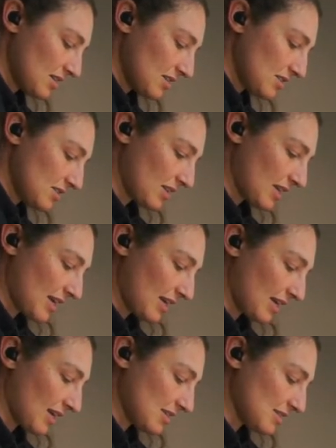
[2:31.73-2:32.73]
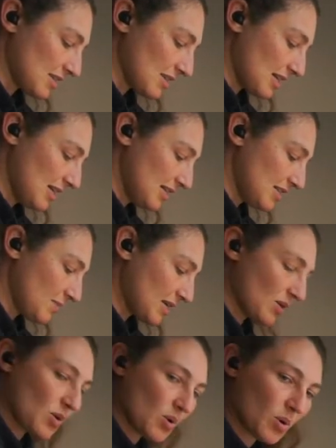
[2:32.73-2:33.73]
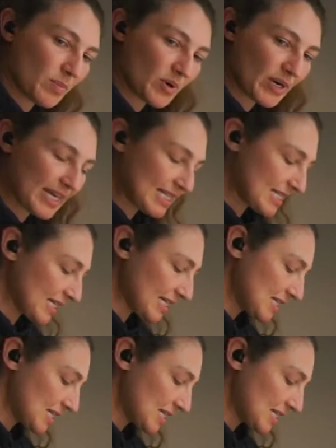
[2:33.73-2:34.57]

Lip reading: so that it gets a little bit incorporated.